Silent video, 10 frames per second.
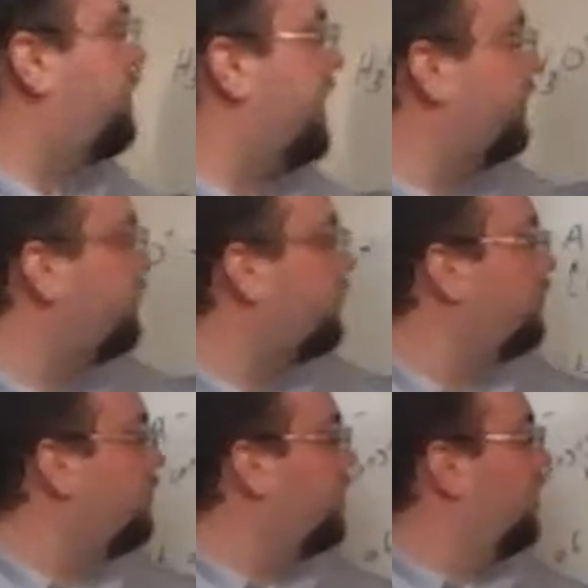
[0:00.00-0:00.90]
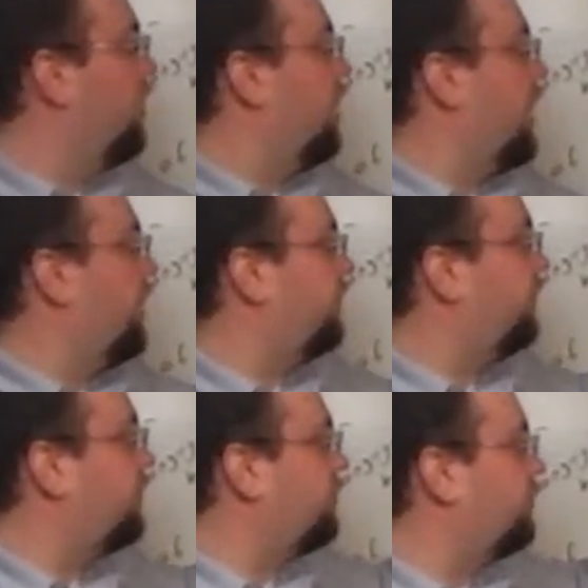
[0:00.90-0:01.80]
base, and it's
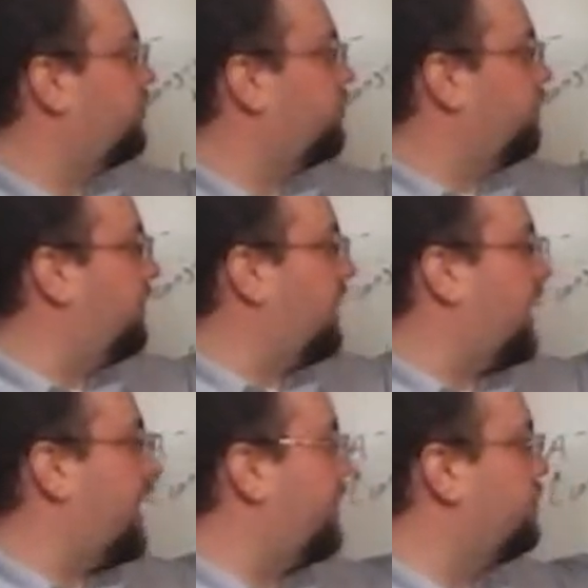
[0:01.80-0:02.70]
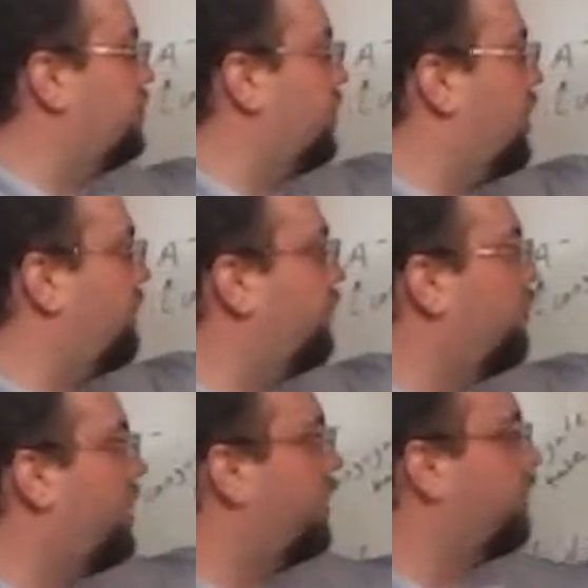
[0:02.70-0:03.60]
essentially stripping a hydrogen off the
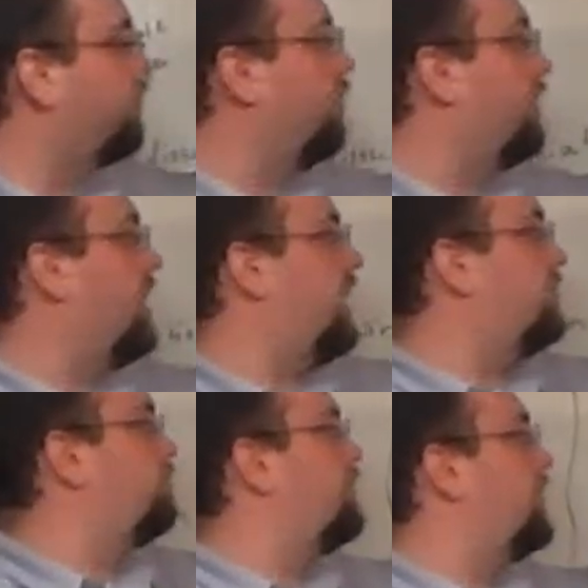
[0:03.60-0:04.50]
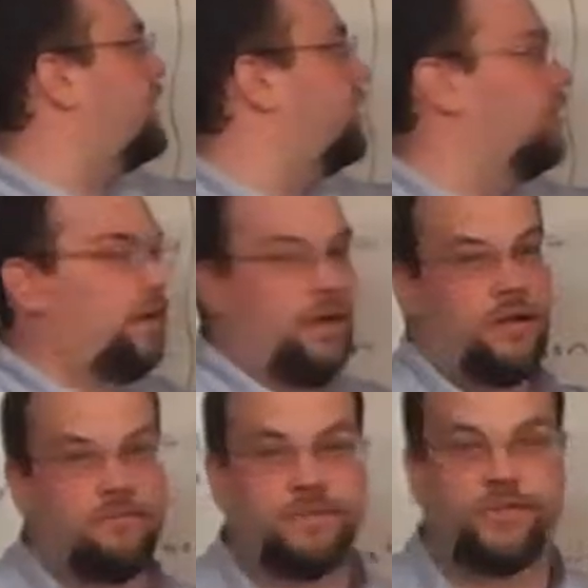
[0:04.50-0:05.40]
water, forming HB
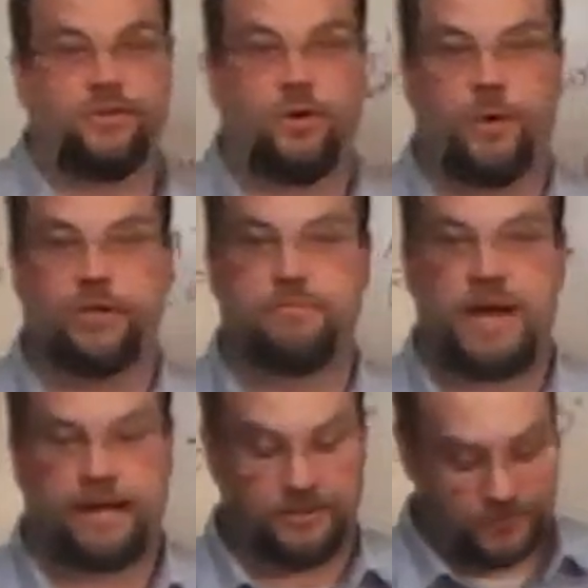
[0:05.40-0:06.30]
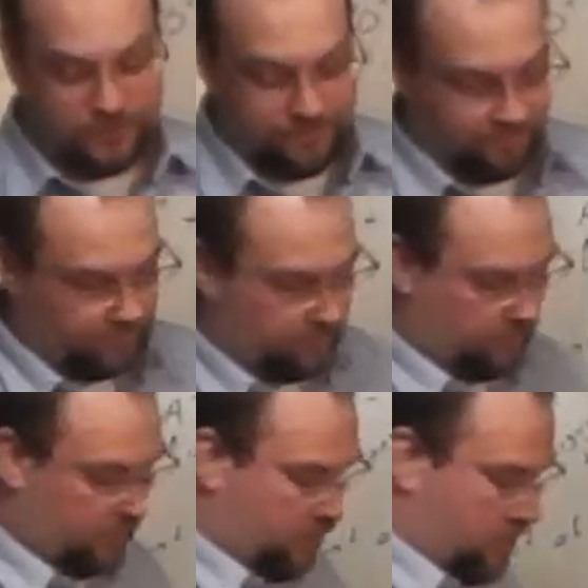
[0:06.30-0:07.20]
plus an OH-.
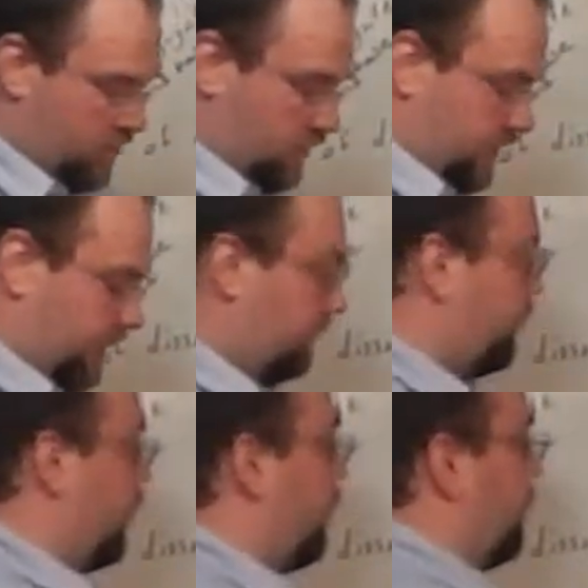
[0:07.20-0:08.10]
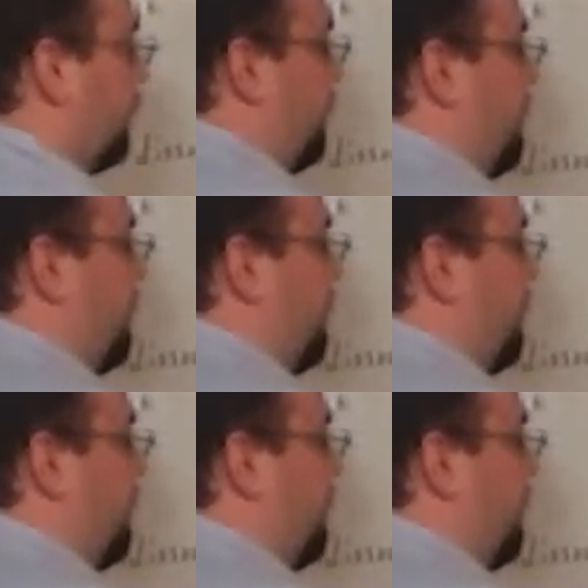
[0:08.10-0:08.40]
Okay, so we could